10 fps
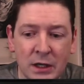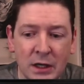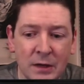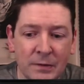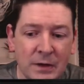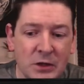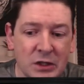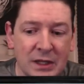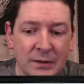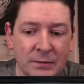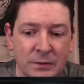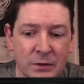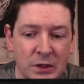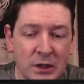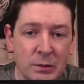feature
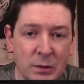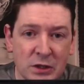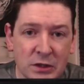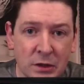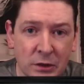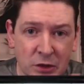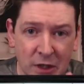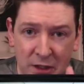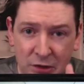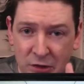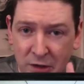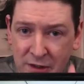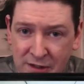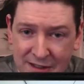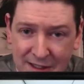dev2, which has got change on a
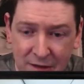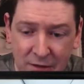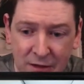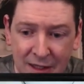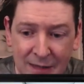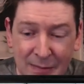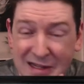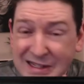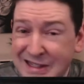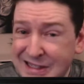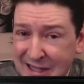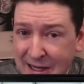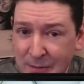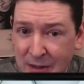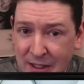single line, but it's the
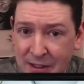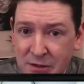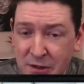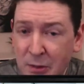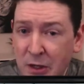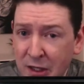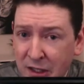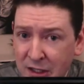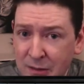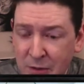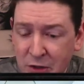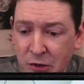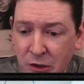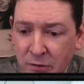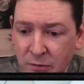same line. So we're going to get a merge
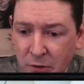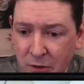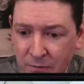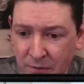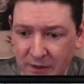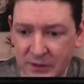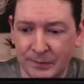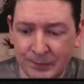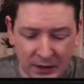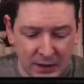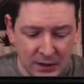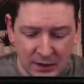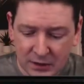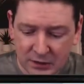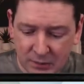conflict.
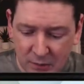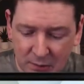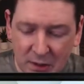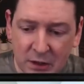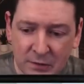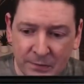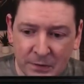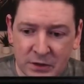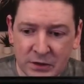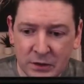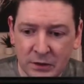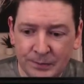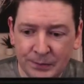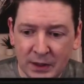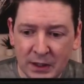So what we're going to first do
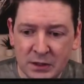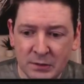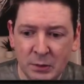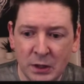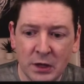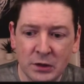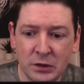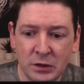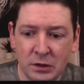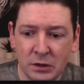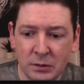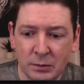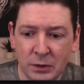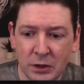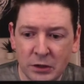is we're going to
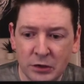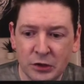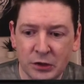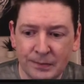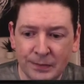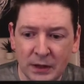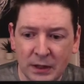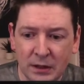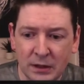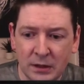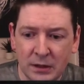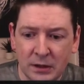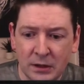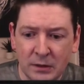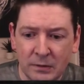merge
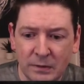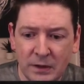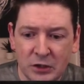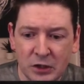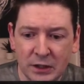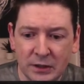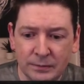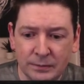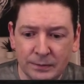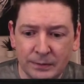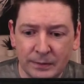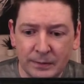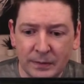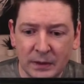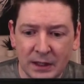feature
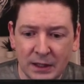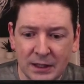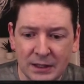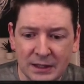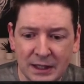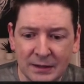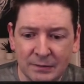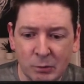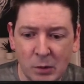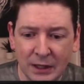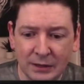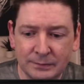dev1.